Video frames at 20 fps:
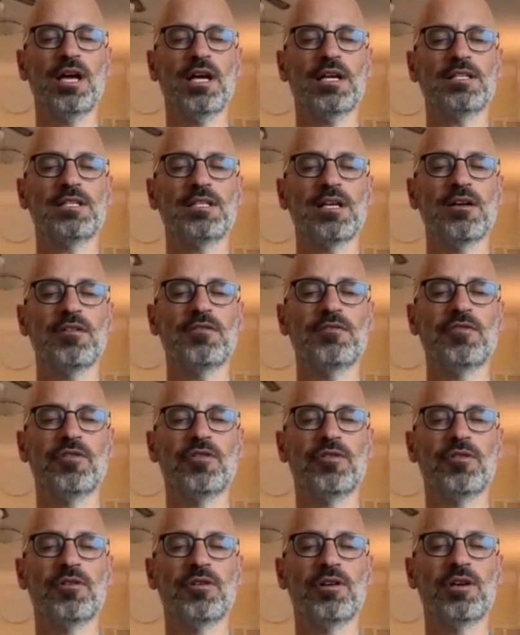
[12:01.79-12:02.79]
Exhale,
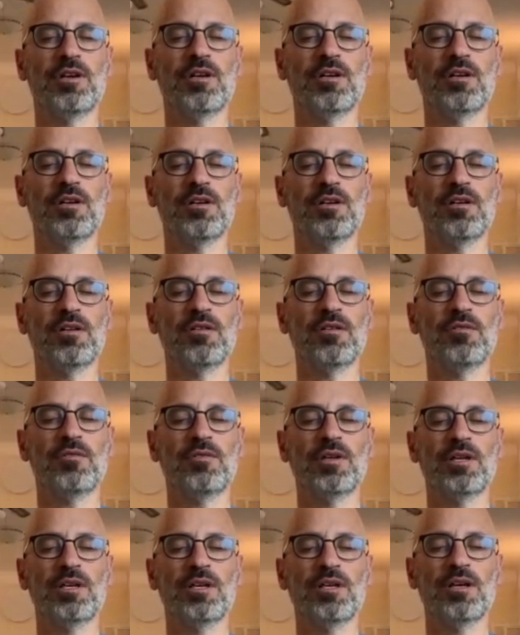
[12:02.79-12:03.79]
4,
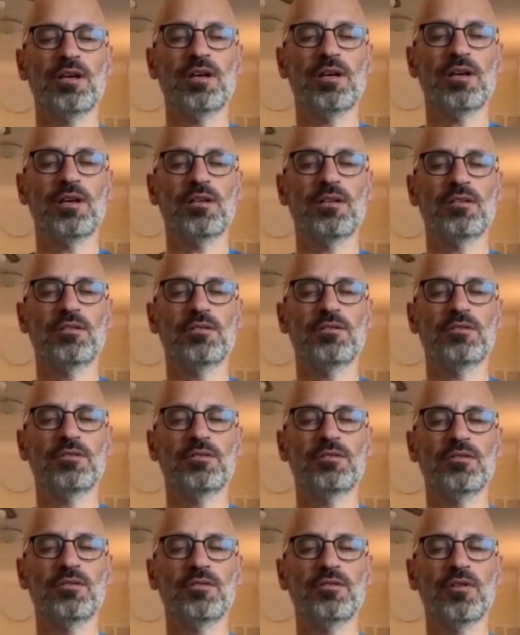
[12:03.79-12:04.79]
3,
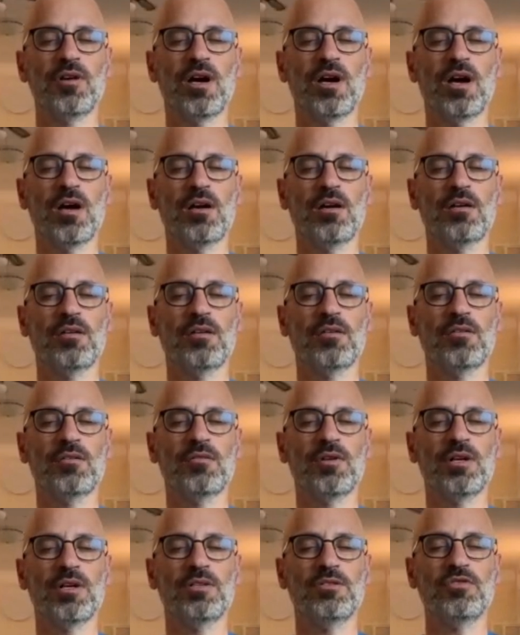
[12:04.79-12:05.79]
2,
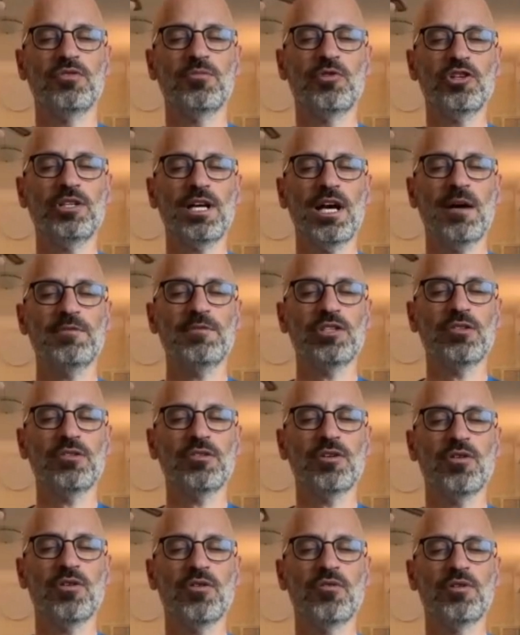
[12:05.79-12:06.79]
1. 2 more times on
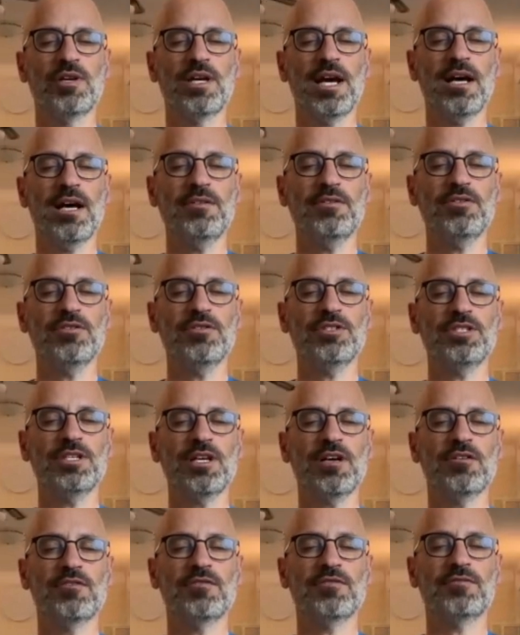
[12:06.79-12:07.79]
your own. Count to
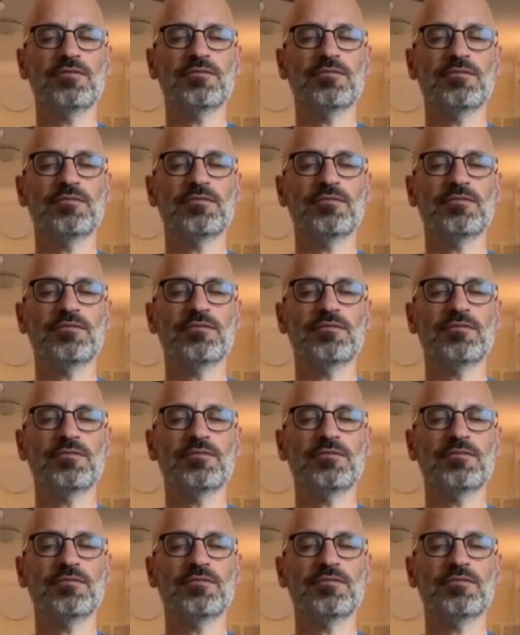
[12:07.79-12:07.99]
yourself.